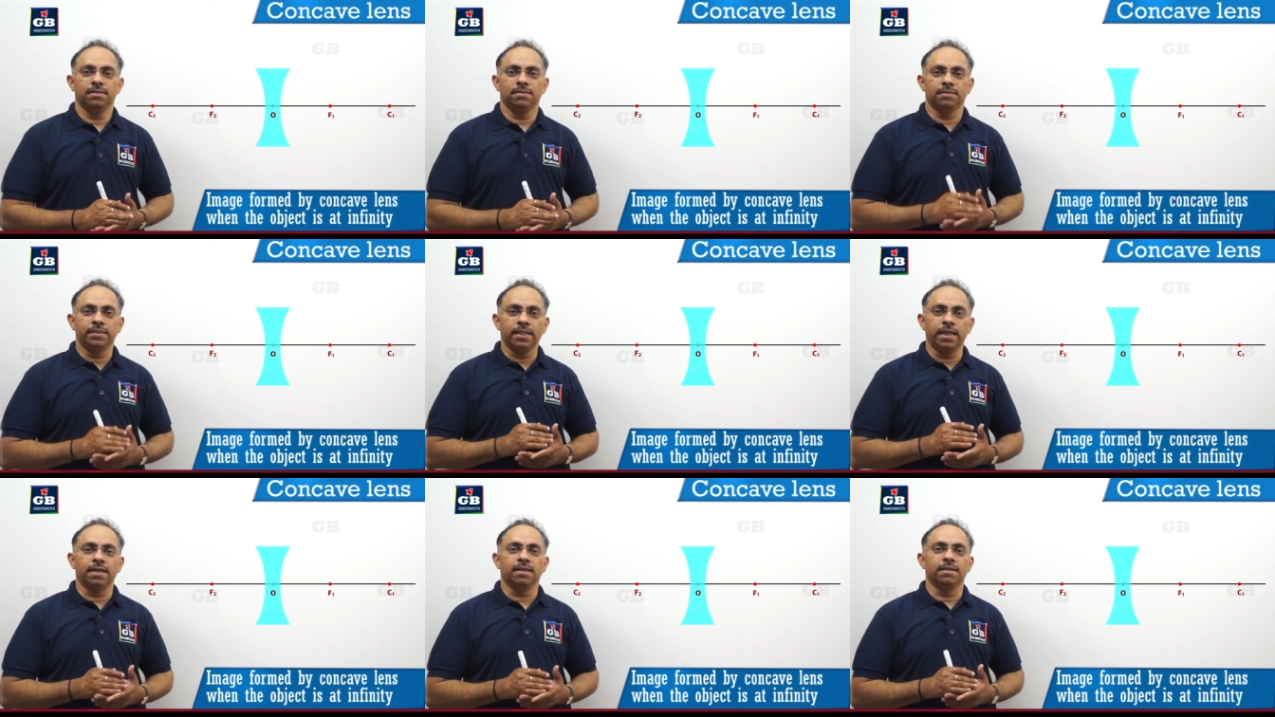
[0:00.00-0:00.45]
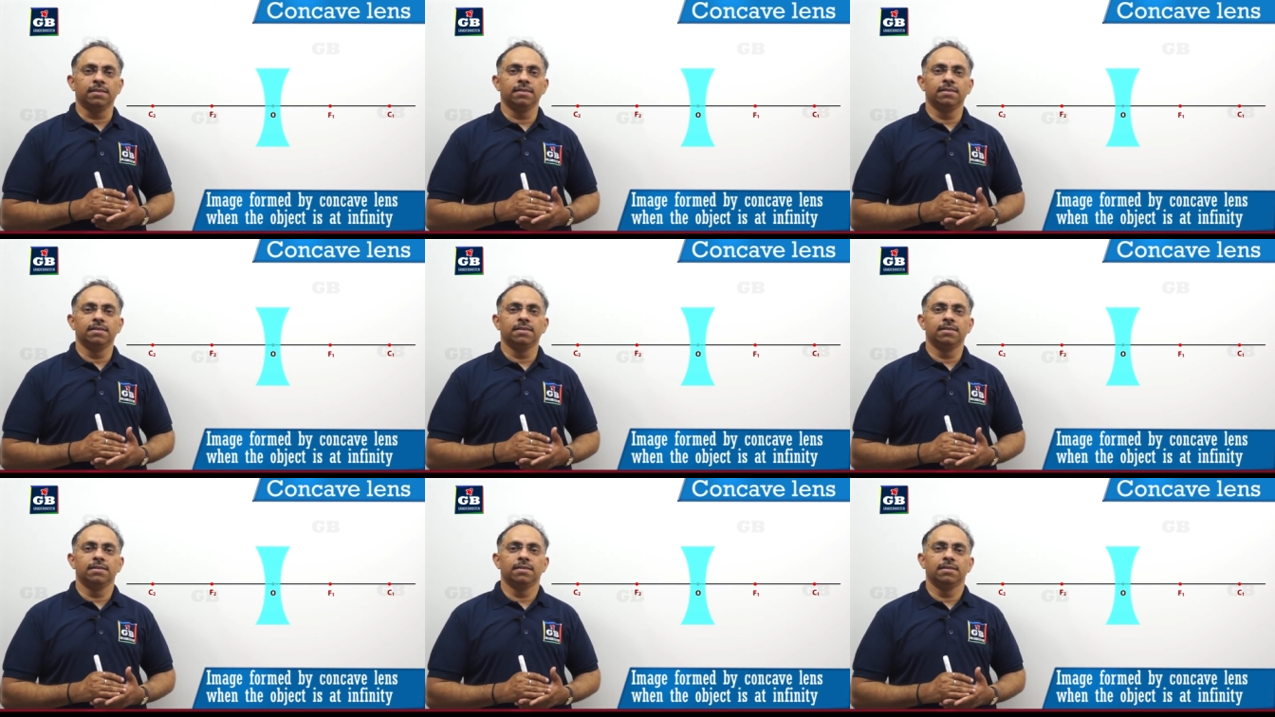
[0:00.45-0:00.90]
Then,
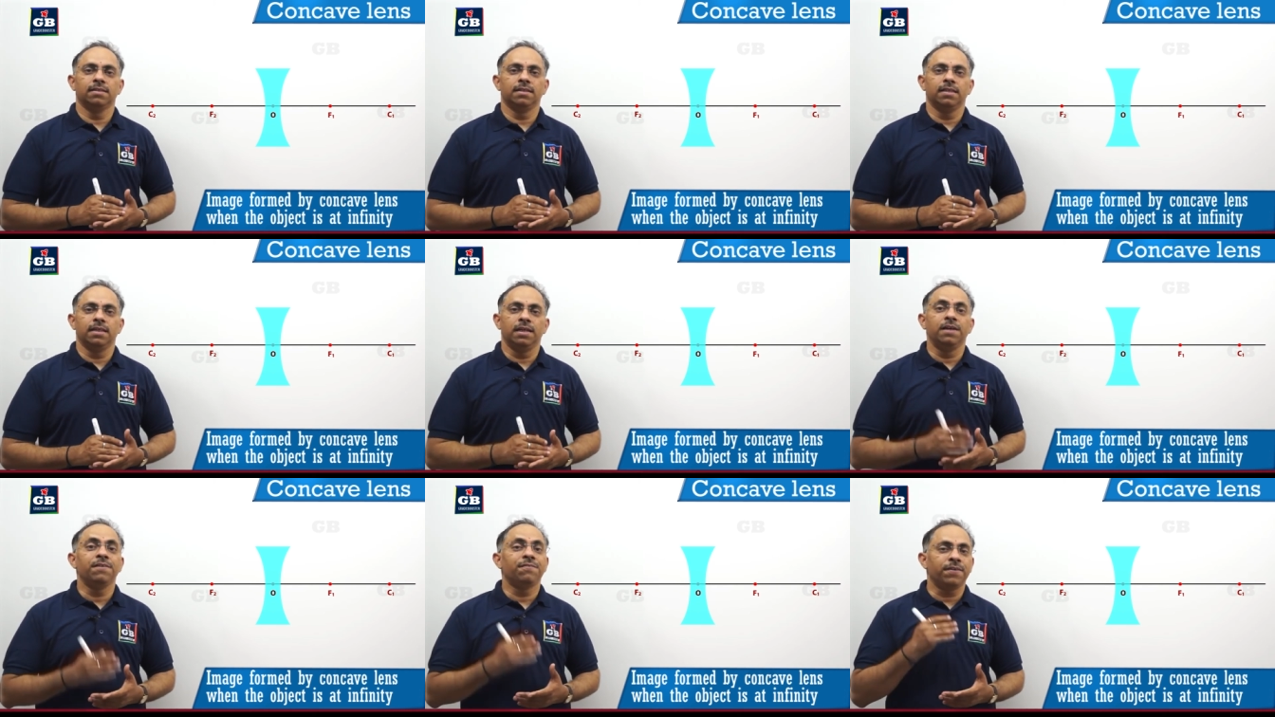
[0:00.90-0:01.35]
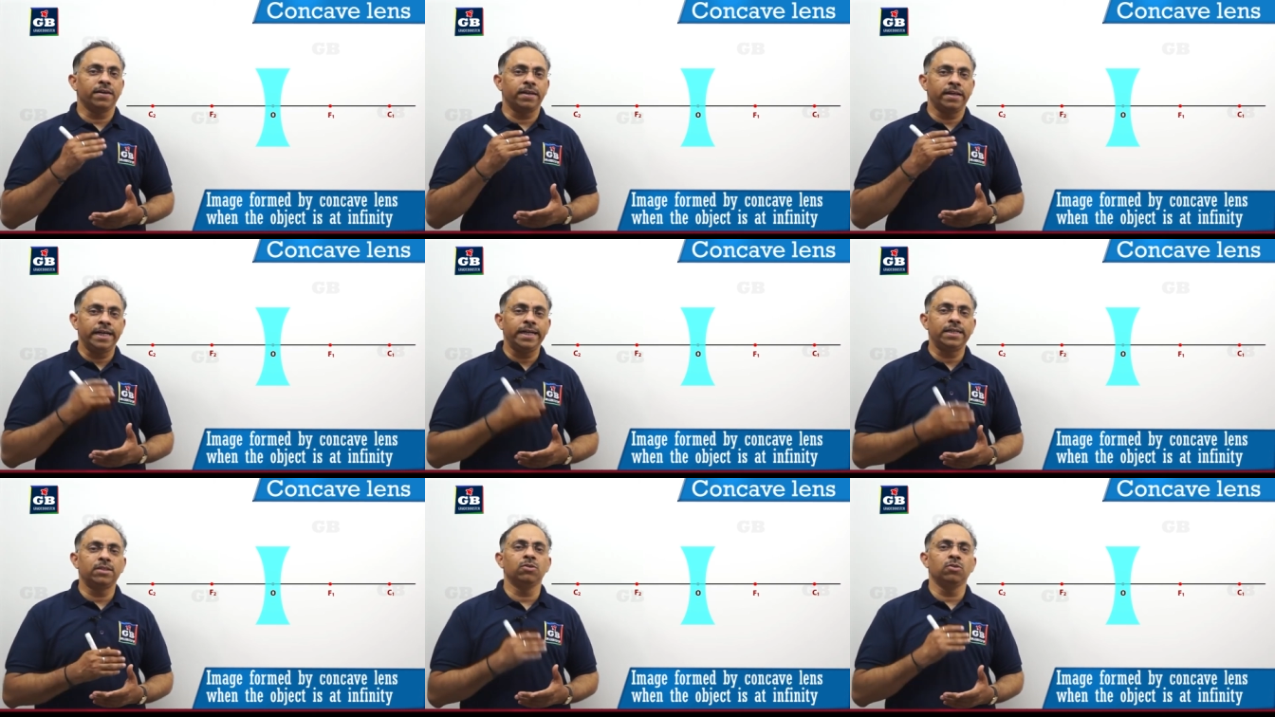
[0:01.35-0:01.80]
if I
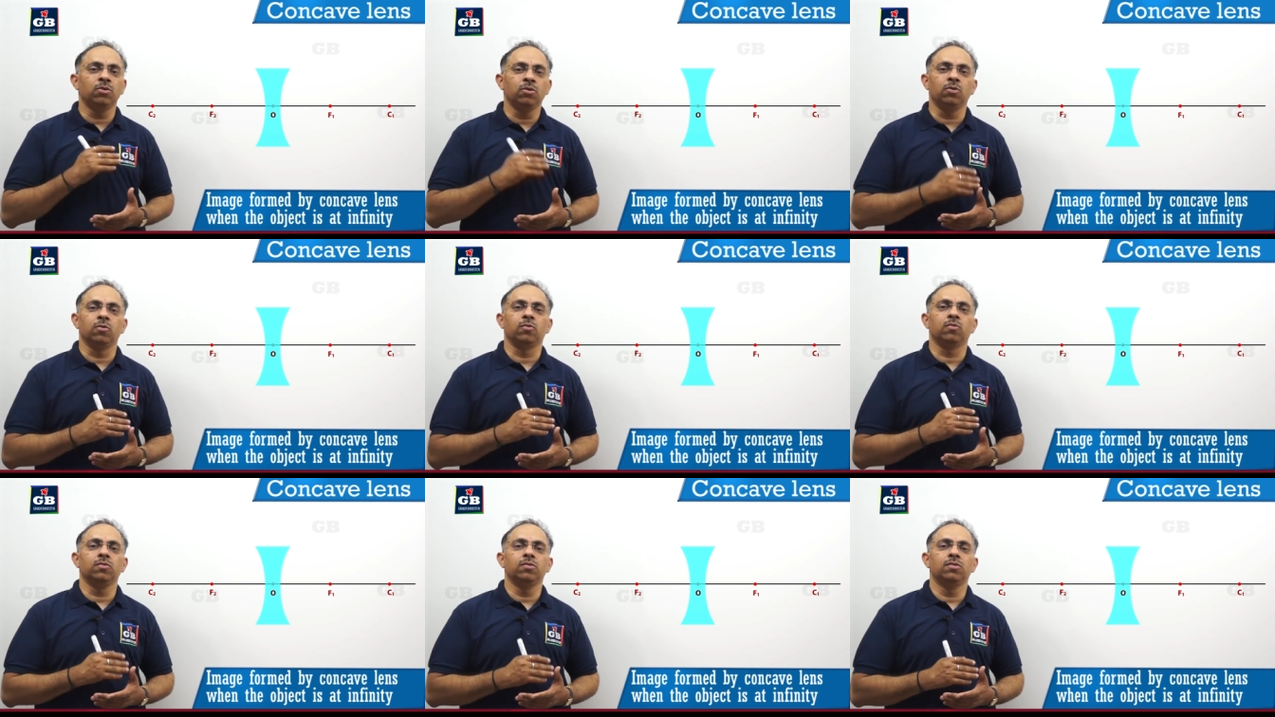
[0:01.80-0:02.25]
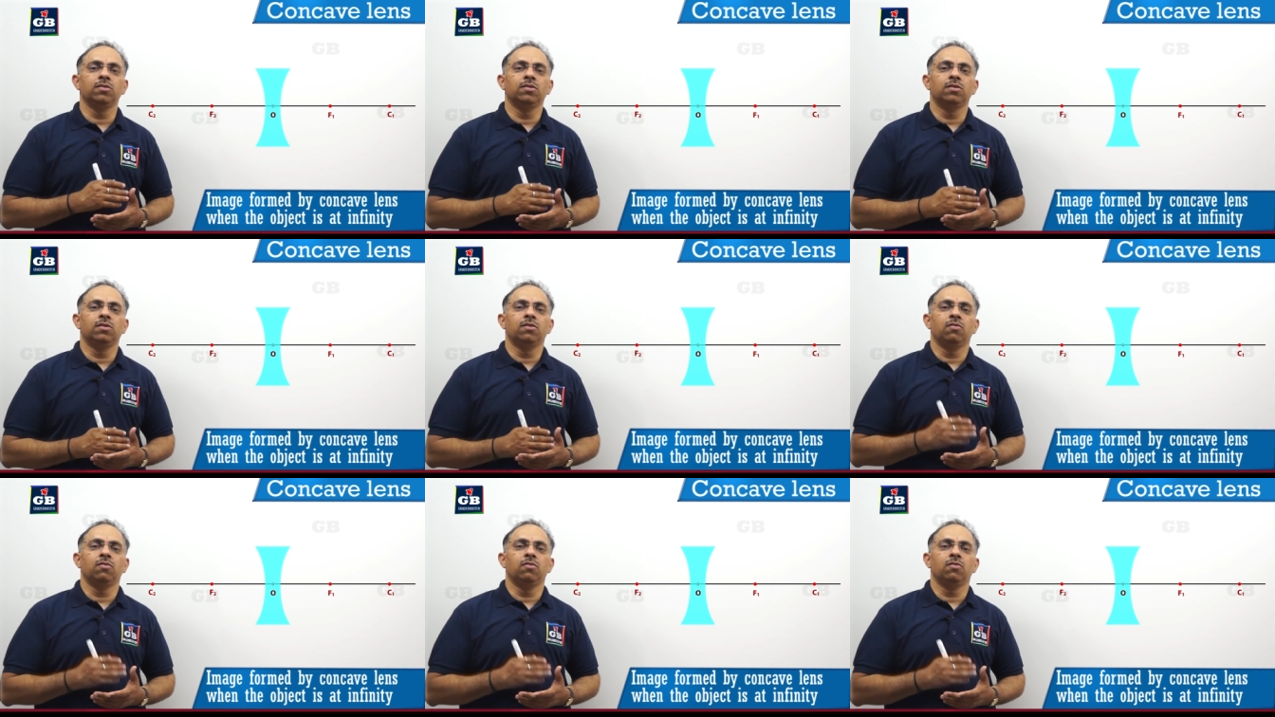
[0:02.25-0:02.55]
need to know